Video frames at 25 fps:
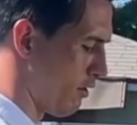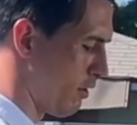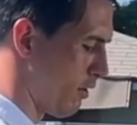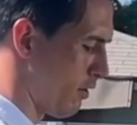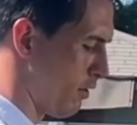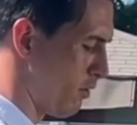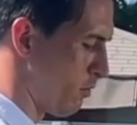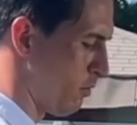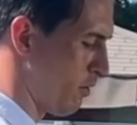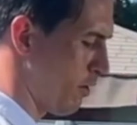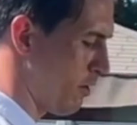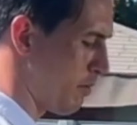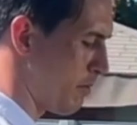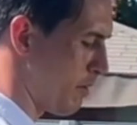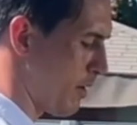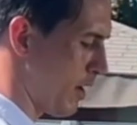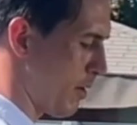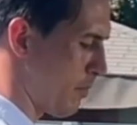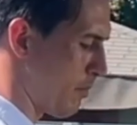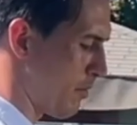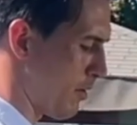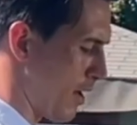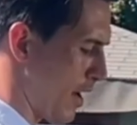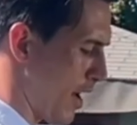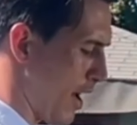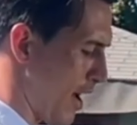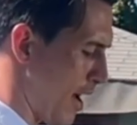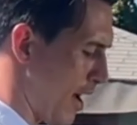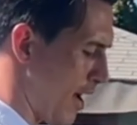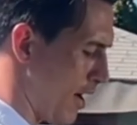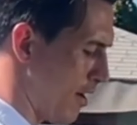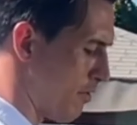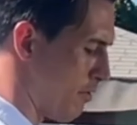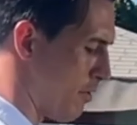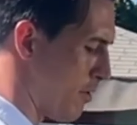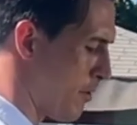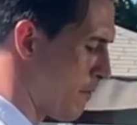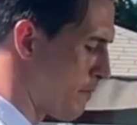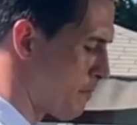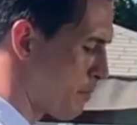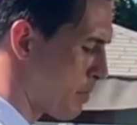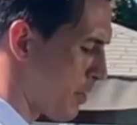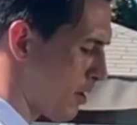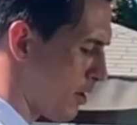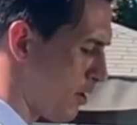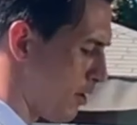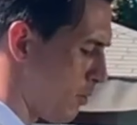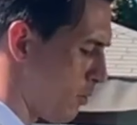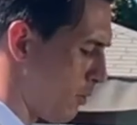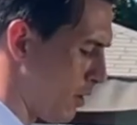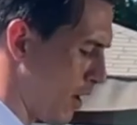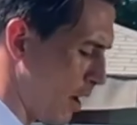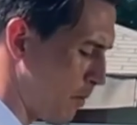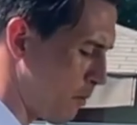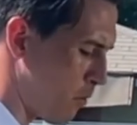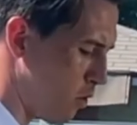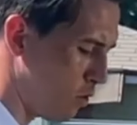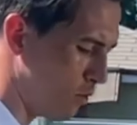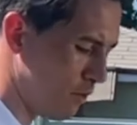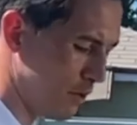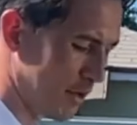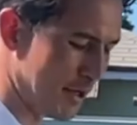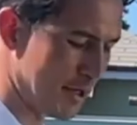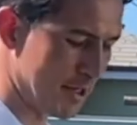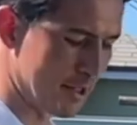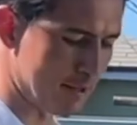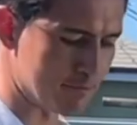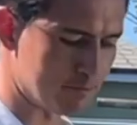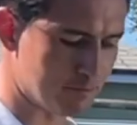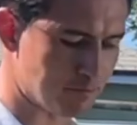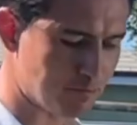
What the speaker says: you want to be able to have, you know, when I'm holding it,